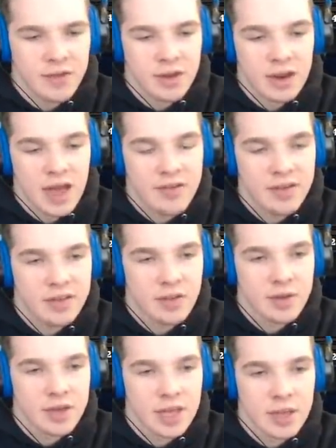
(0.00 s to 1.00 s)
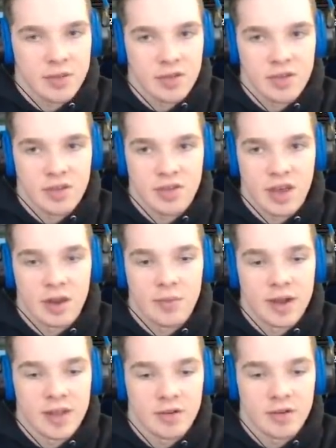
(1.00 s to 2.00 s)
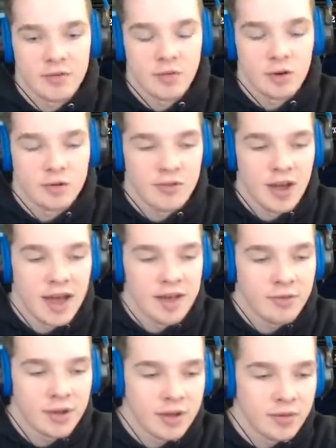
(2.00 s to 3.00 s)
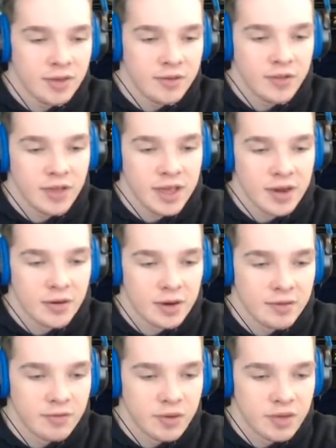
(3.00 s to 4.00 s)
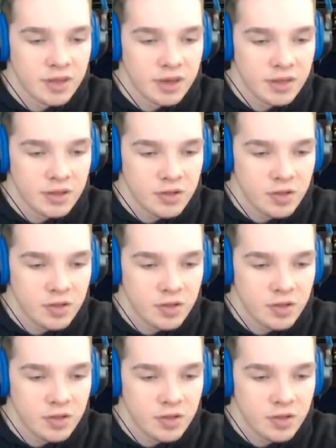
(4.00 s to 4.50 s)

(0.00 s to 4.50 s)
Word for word: and having so many games just decided by turn four or five when I really feel like I don't influence anything.